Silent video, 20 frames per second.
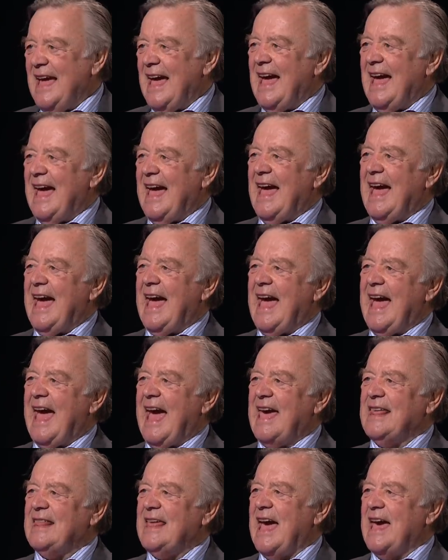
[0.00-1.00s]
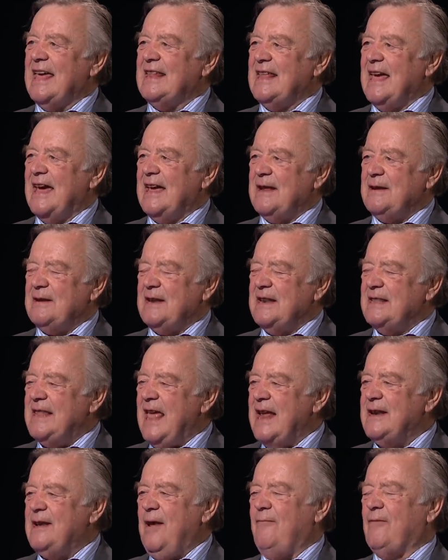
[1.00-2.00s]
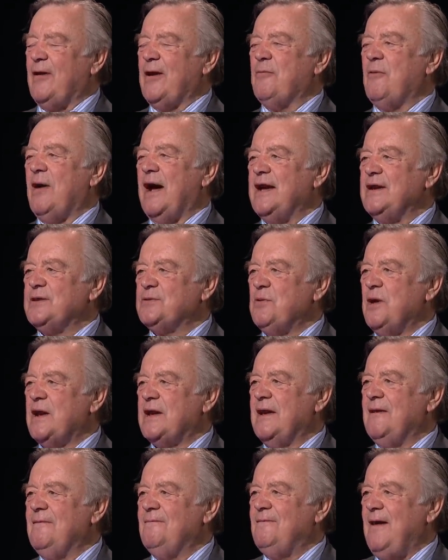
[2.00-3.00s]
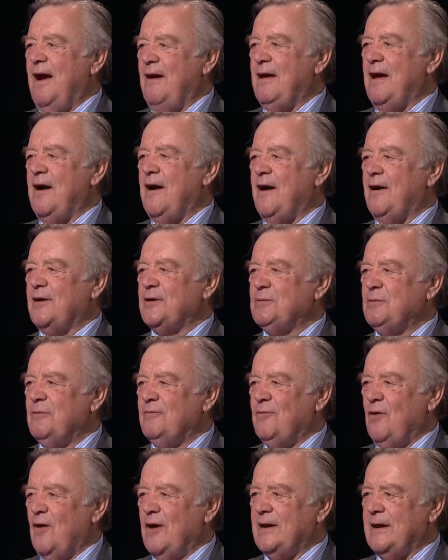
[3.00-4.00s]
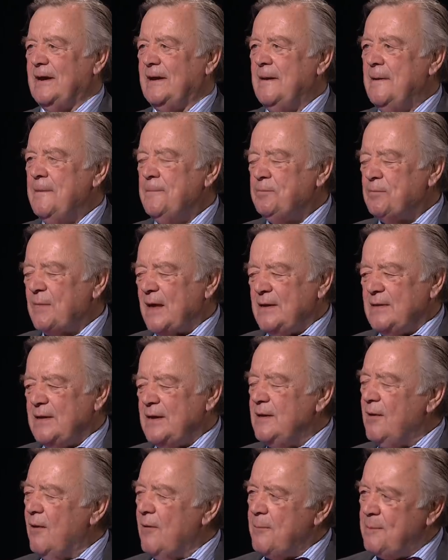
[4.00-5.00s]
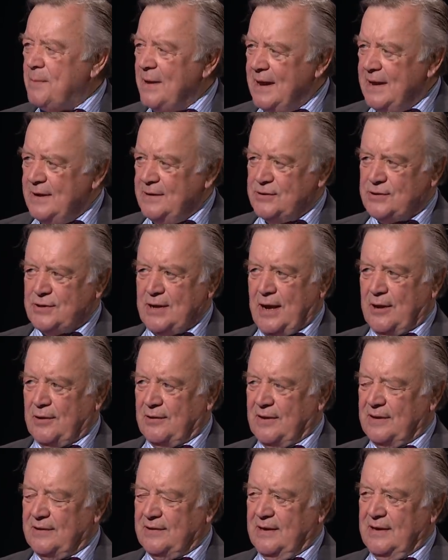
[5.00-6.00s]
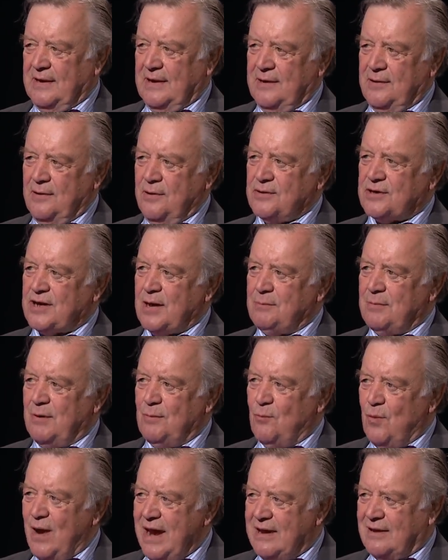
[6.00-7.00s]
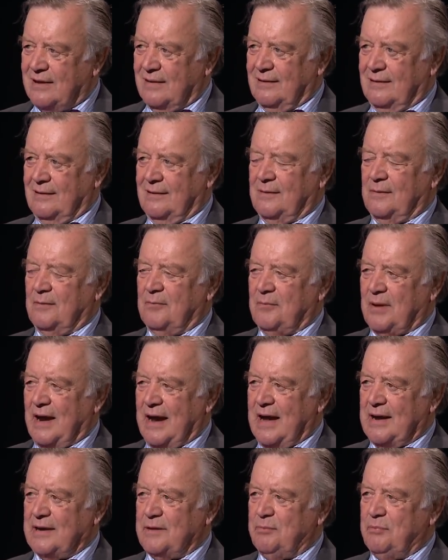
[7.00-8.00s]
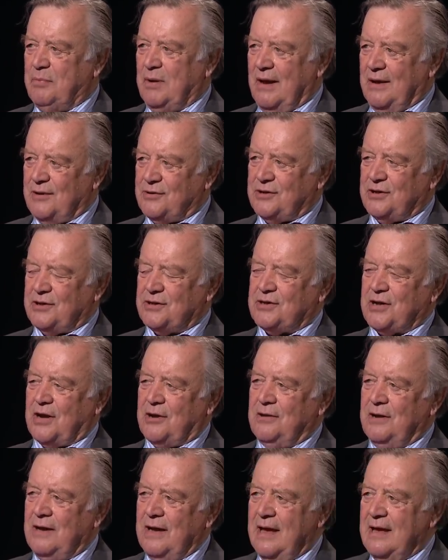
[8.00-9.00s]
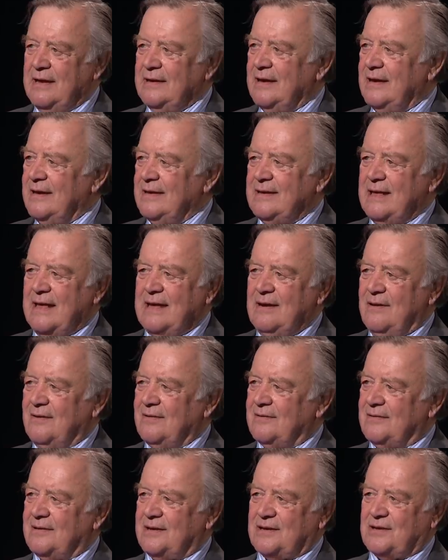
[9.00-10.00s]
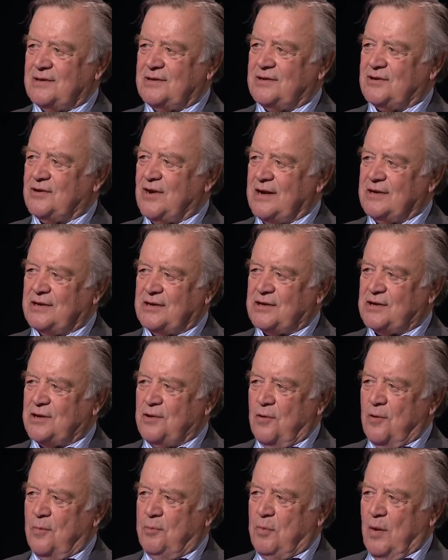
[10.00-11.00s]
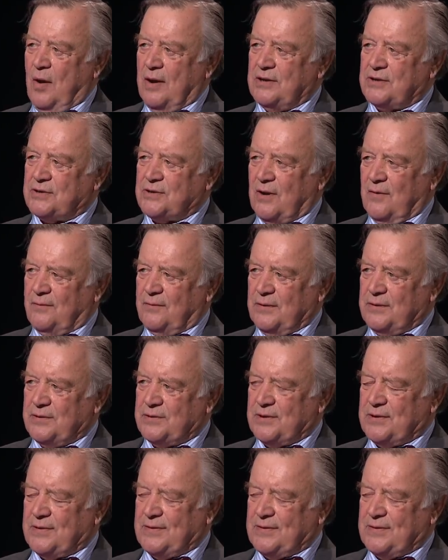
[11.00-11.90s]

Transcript: Uh, and and they're, they're differing ways, working very hard to avoid it. And the Europeans know that the E U is going to be weakened by our departure. So they're not just trying to score points off us.